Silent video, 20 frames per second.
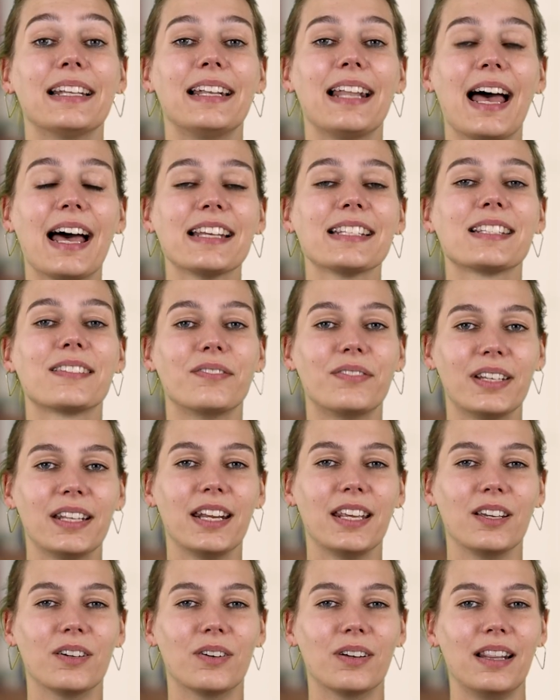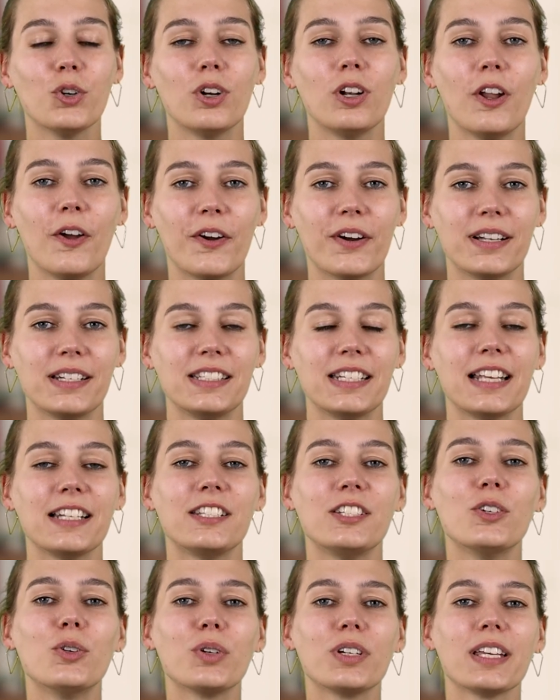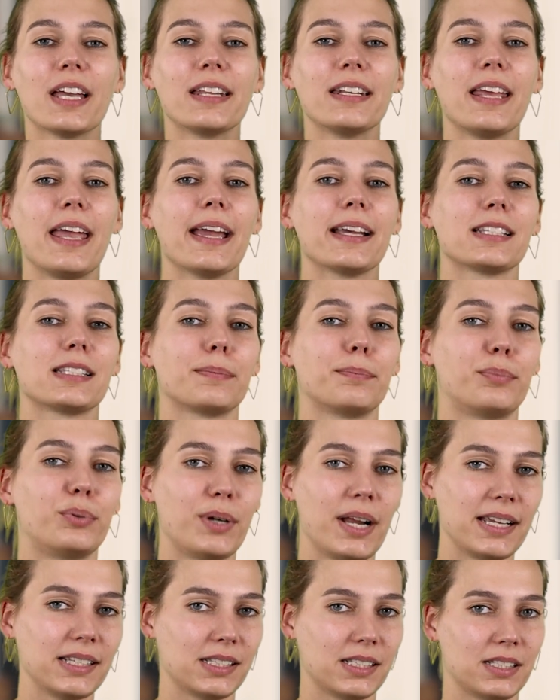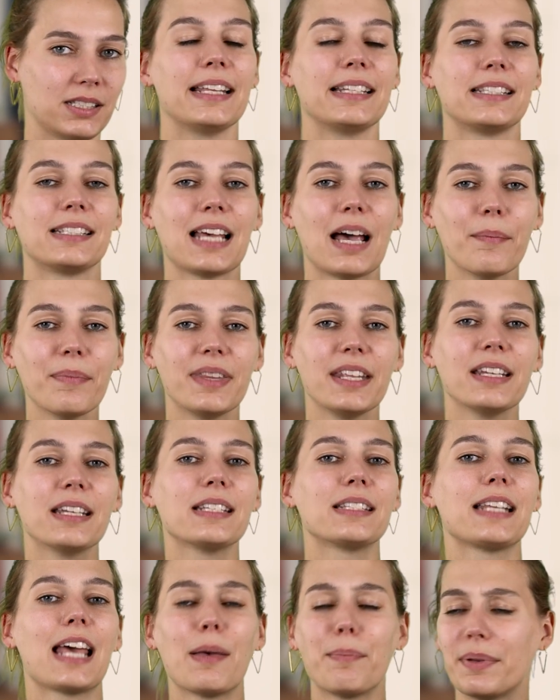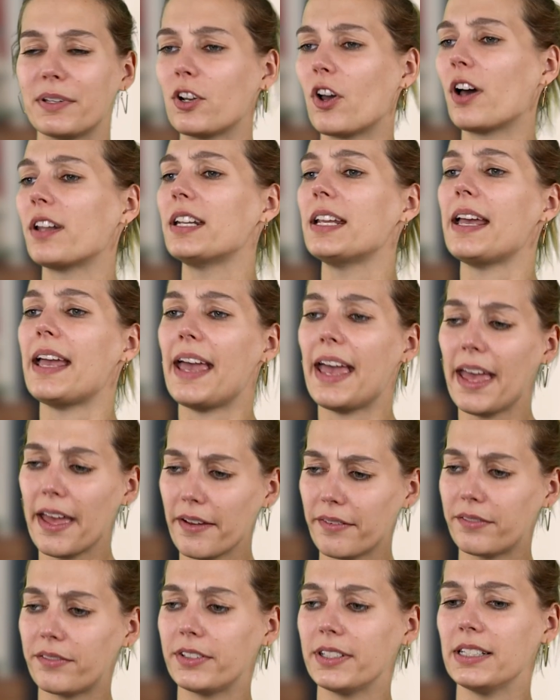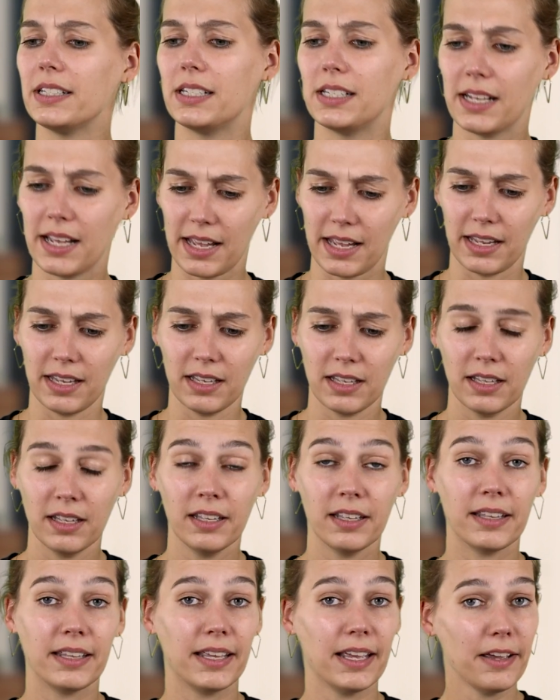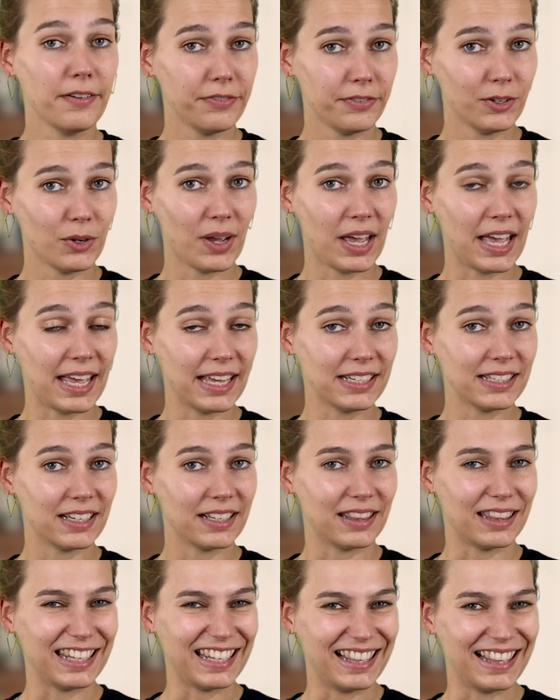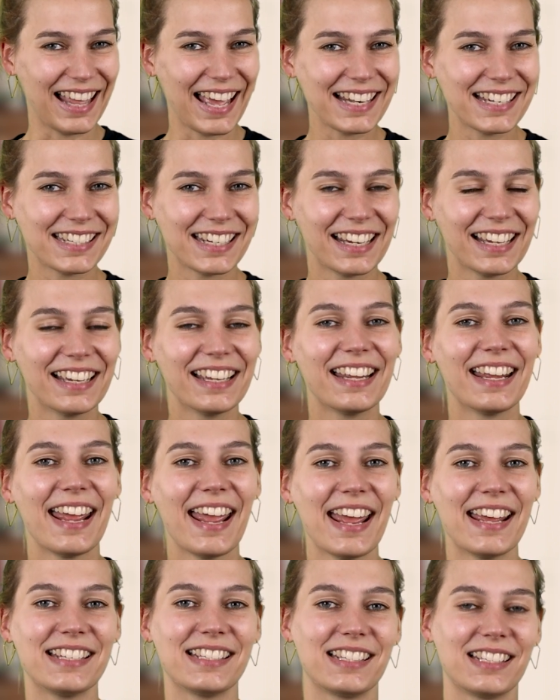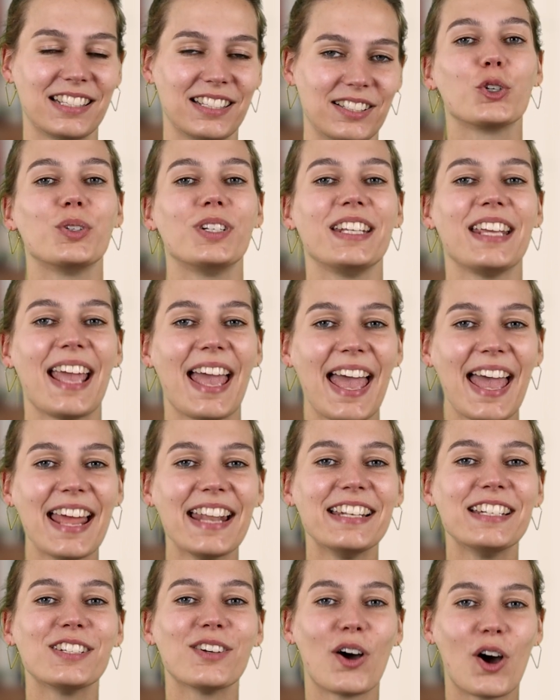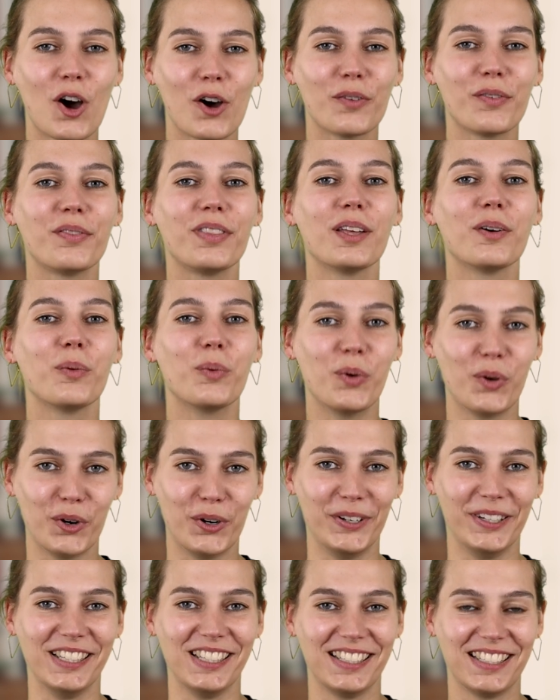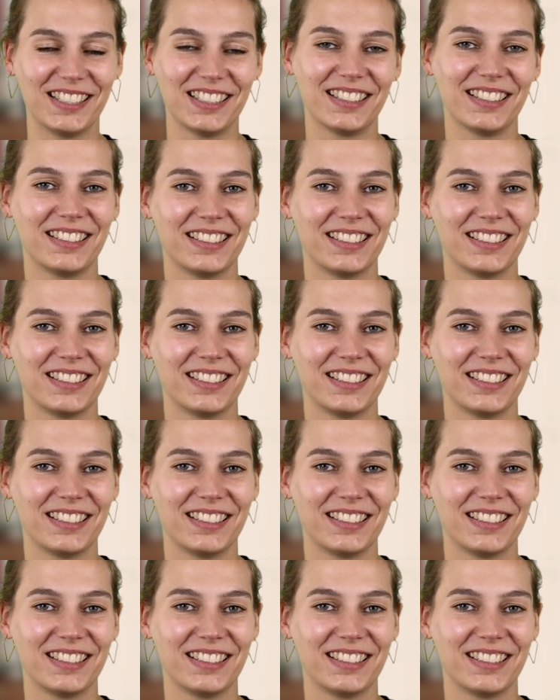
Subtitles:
the last video, you learned that you can express that something has happened on an everyday if you add the letter S to the end of the word.